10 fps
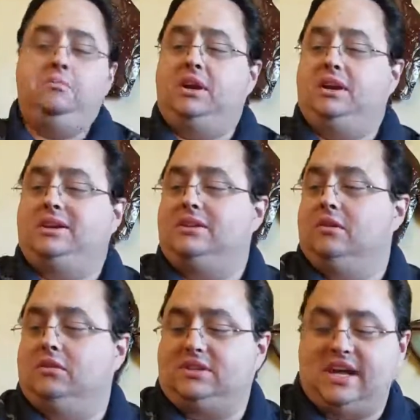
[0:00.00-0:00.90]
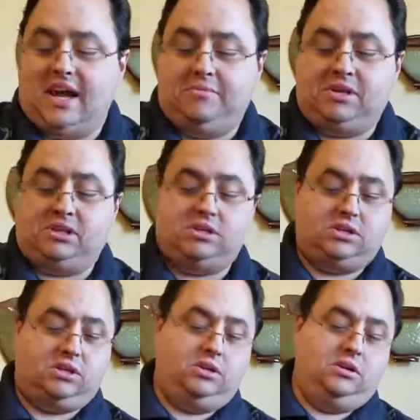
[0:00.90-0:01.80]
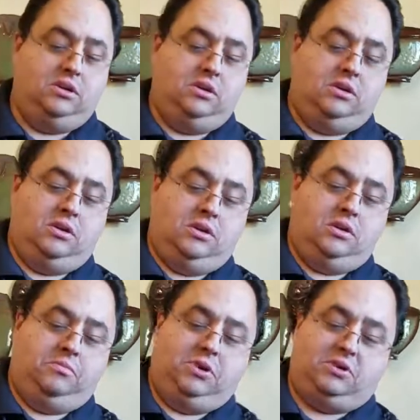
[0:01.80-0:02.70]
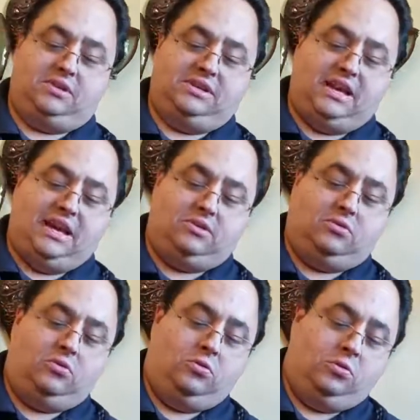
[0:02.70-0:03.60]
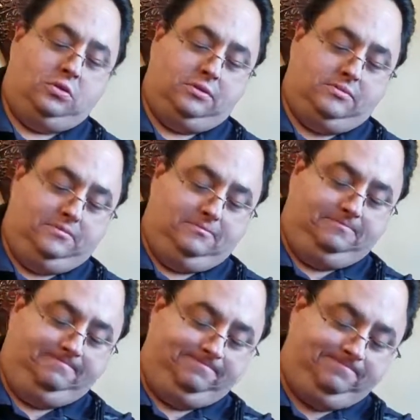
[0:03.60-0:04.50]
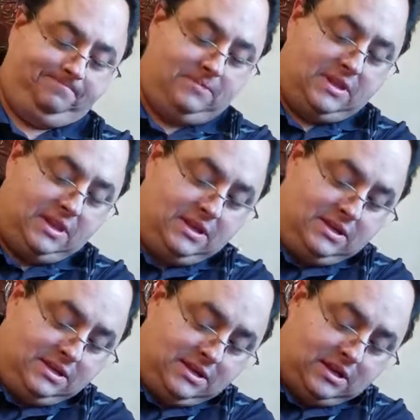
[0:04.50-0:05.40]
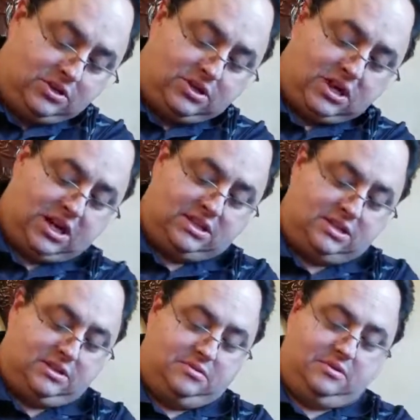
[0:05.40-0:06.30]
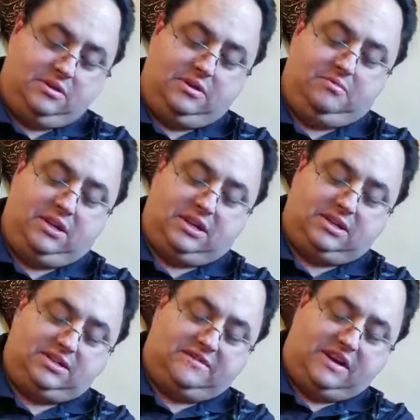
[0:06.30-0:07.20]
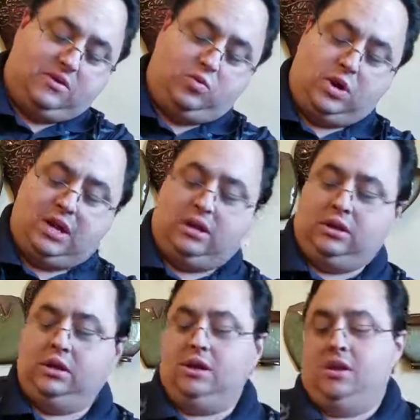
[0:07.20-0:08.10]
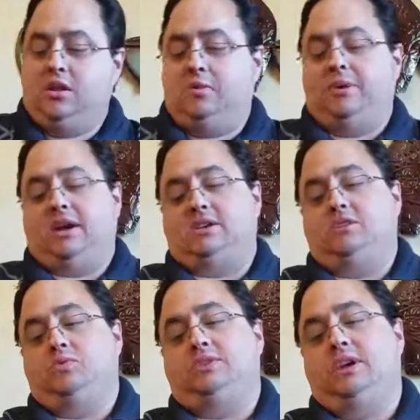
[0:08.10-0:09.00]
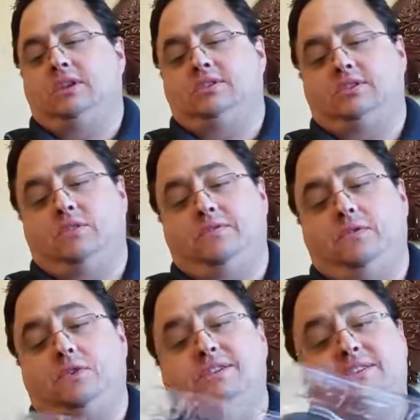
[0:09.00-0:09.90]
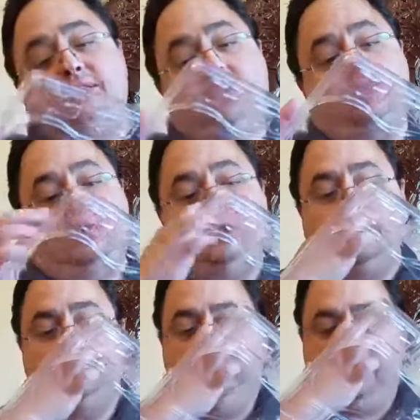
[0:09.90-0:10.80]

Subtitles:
but it did not damage the box at all in transit because of how well the packaging was done. So if you're considering